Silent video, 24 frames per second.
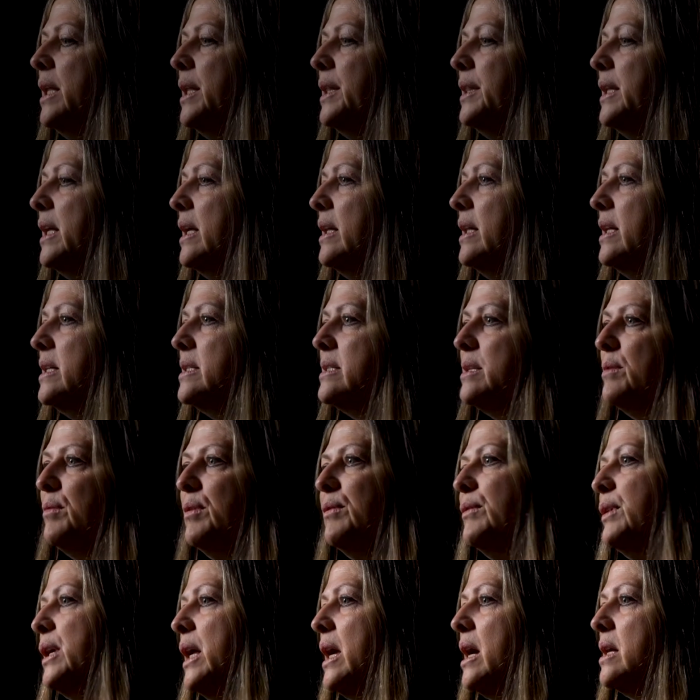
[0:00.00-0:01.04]
Then they said,
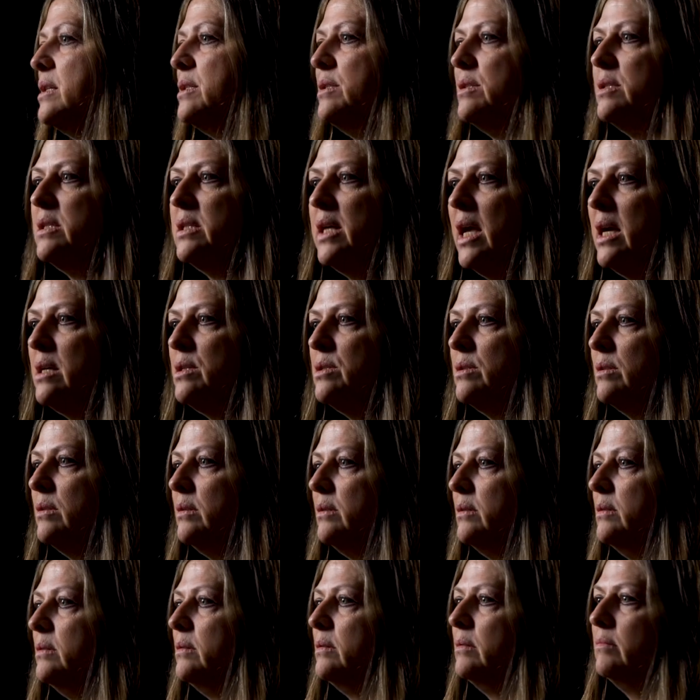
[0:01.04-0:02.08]
we've already got you
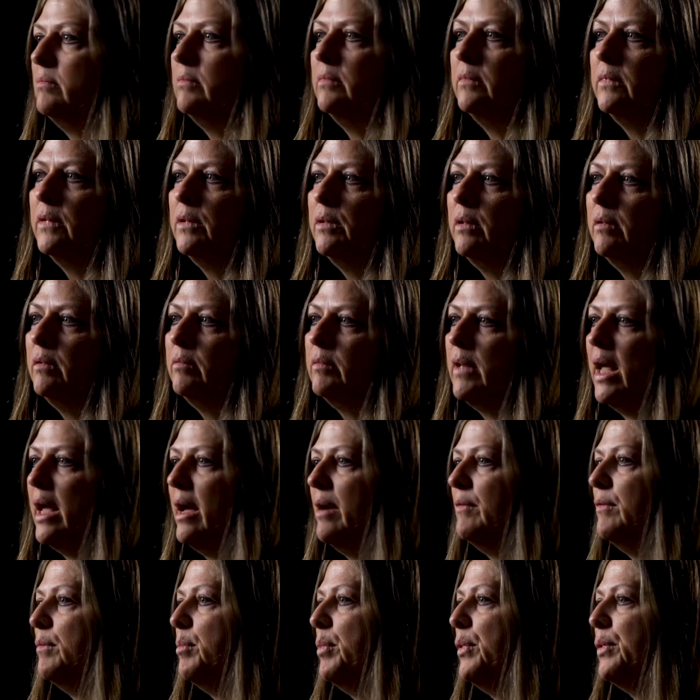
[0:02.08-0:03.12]
scheduled. We'll
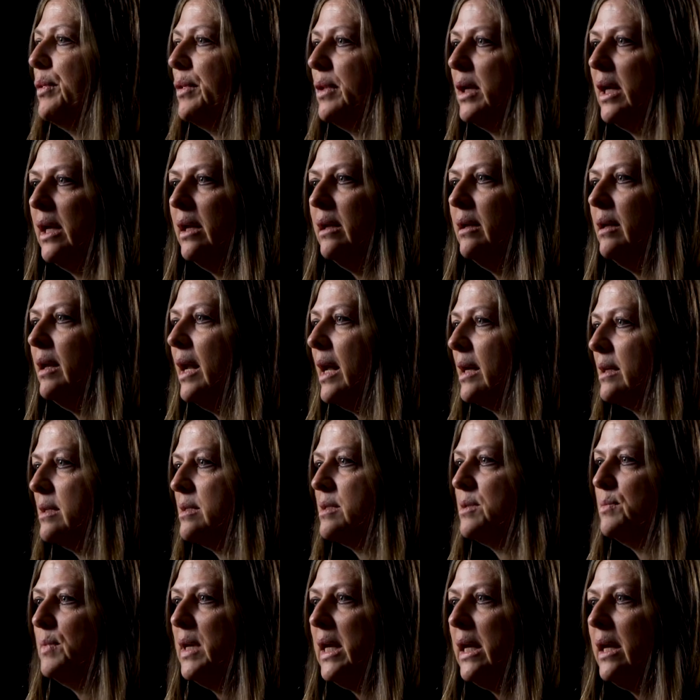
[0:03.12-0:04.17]
have a report in
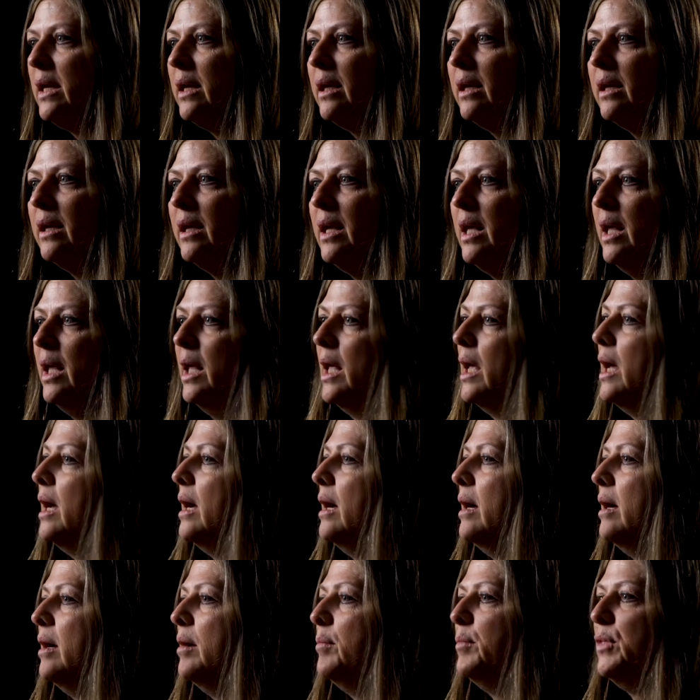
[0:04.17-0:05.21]
next week.
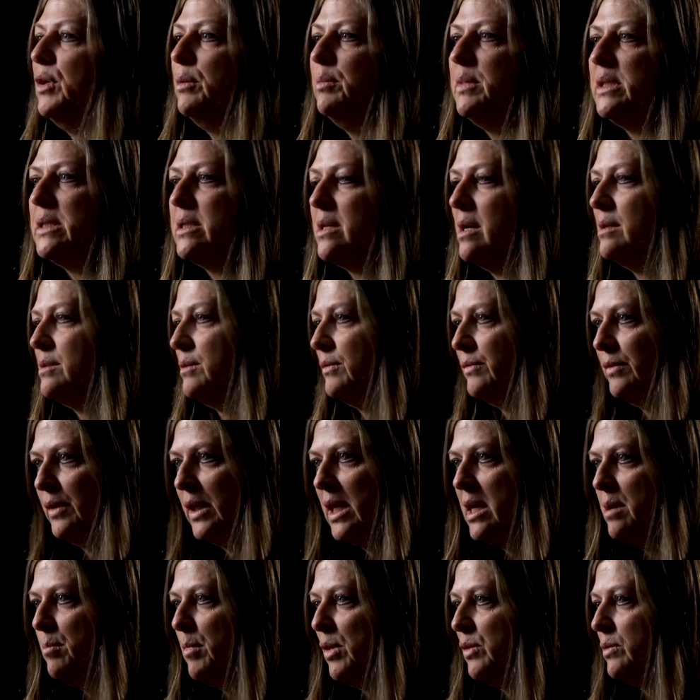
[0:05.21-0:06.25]
You'll be scheduled for
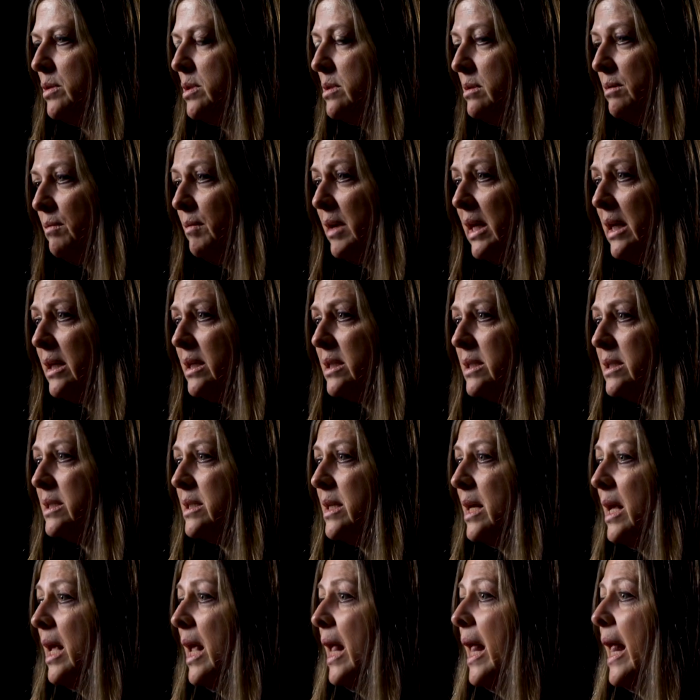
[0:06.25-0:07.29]
chemo in 2 weeks.
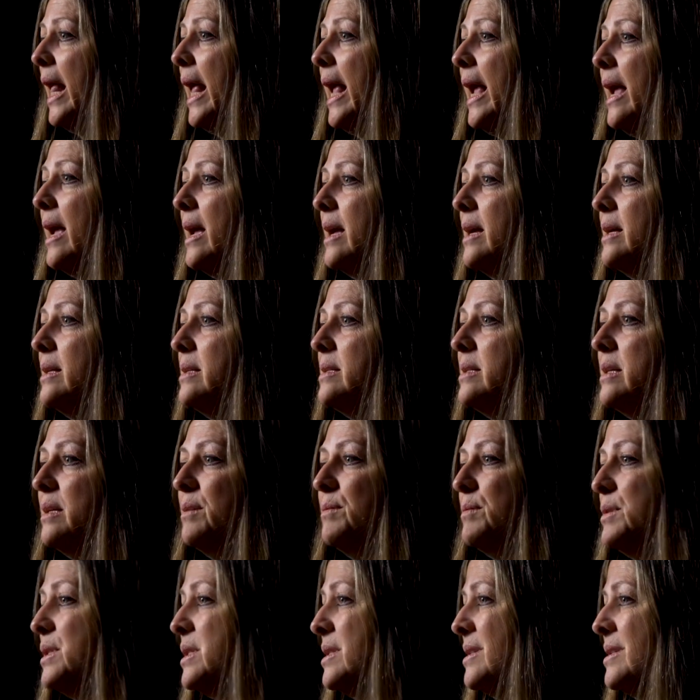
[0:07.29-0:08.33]
And
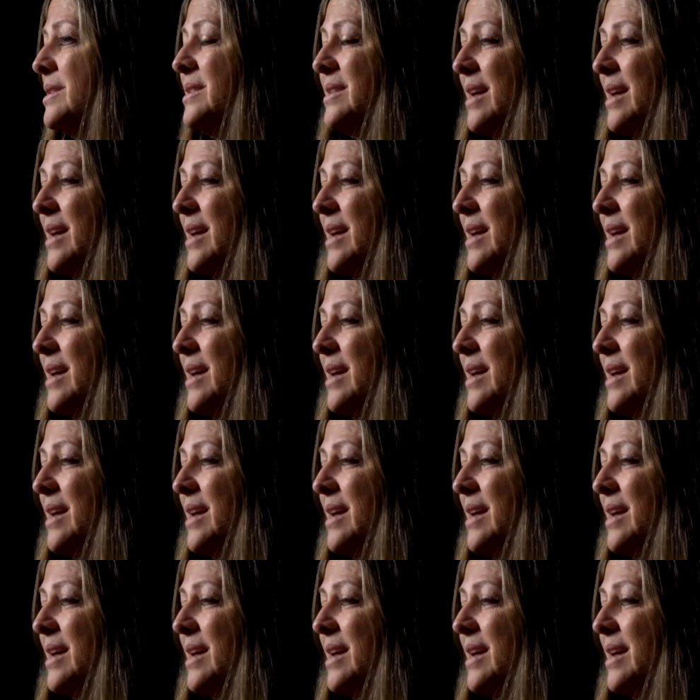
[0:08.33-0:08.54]
it was just